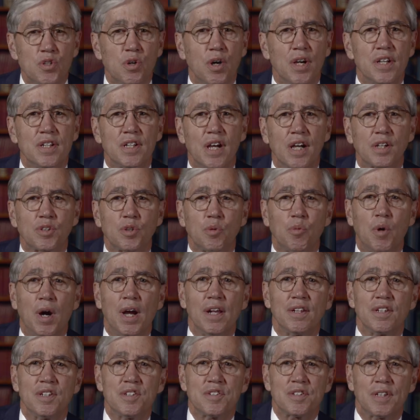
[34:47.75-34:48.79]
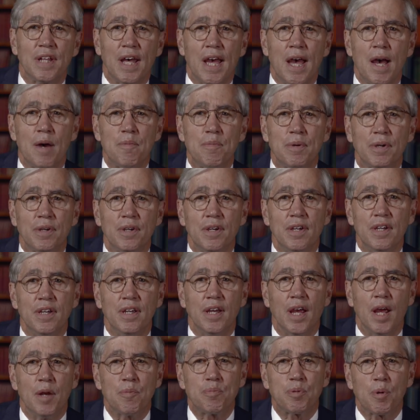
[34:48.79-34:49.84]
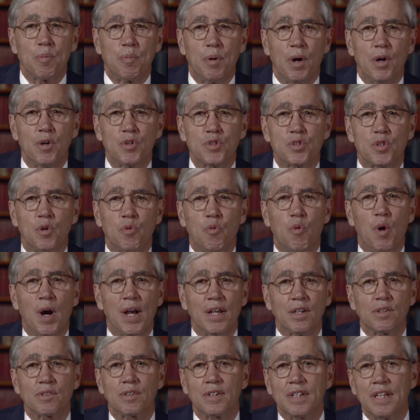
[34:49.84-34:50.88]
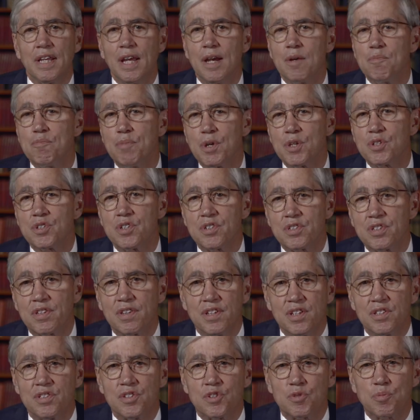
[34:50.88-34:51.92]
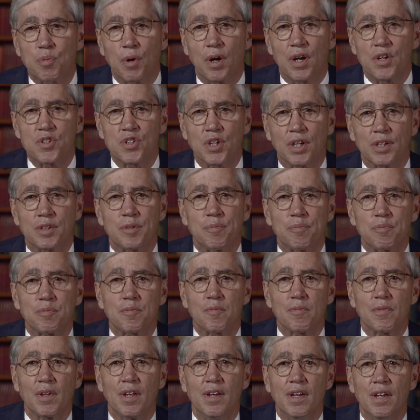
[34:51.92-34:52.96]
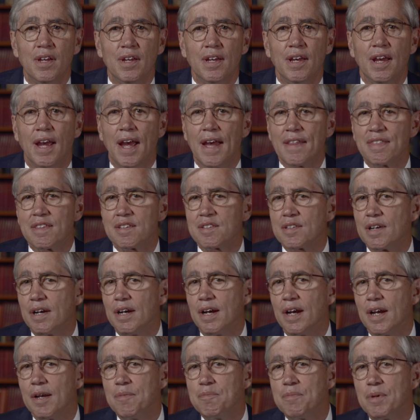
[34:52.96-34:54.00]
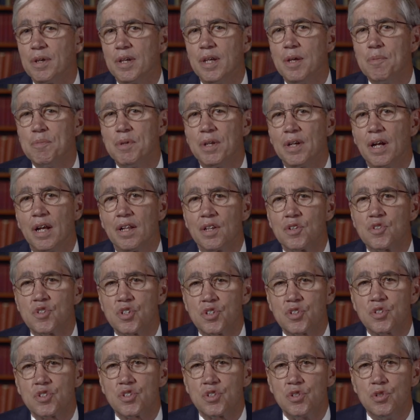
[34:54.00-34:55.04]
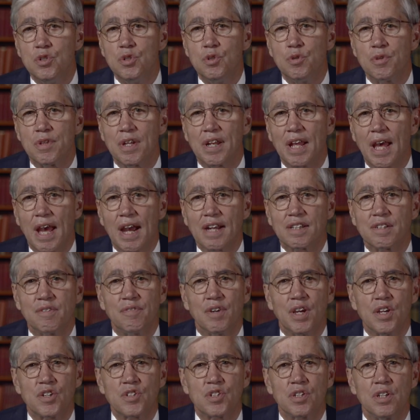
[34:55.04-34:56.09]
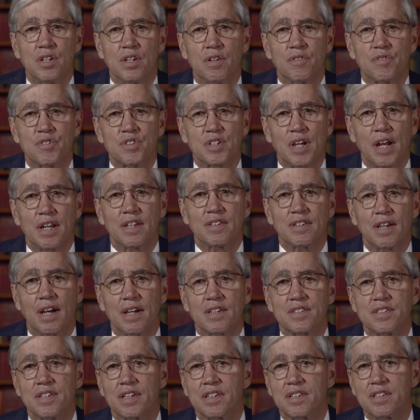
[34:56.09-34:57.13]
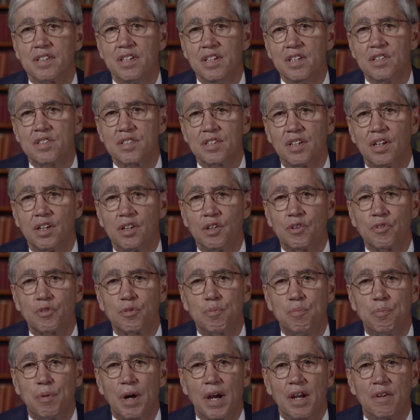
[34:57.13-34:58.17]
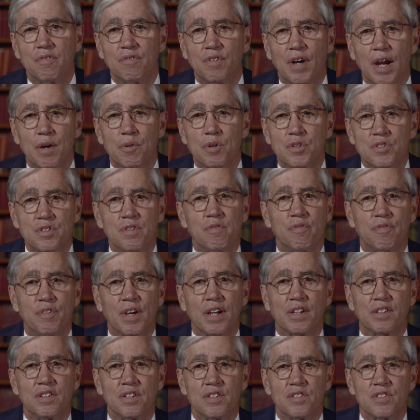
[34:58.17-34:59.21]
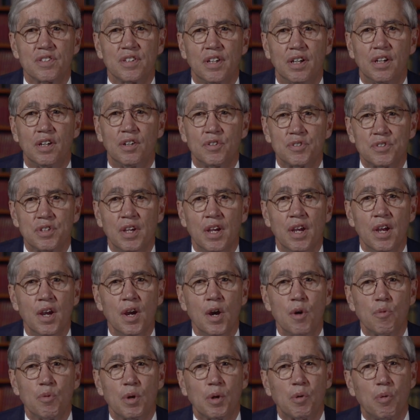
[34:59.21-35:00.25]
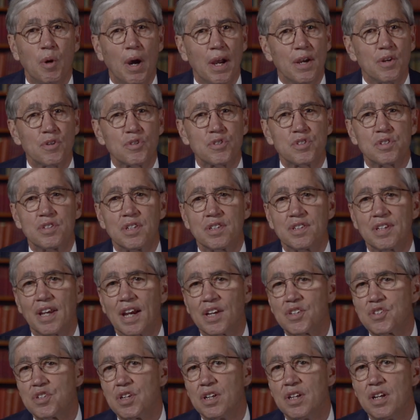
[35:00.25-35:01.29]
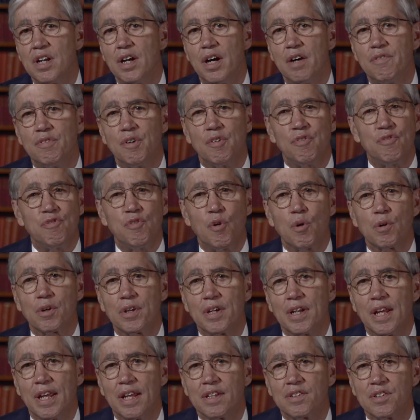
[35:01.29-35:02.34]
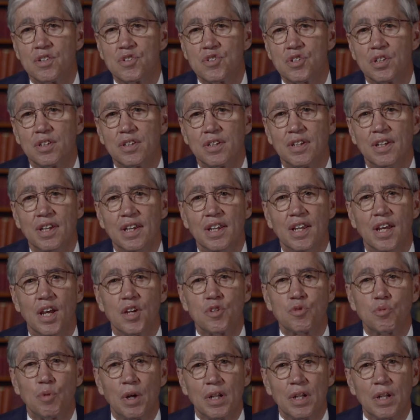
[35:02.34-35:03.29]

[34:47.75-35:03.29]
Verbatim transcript: joined Dr. Wiley's lab and proposed a wildly ambitious thesis project. At the time, immunologists knew that activation of cytotoxic T cells by virus infected cells requires detection of a foreign antigen as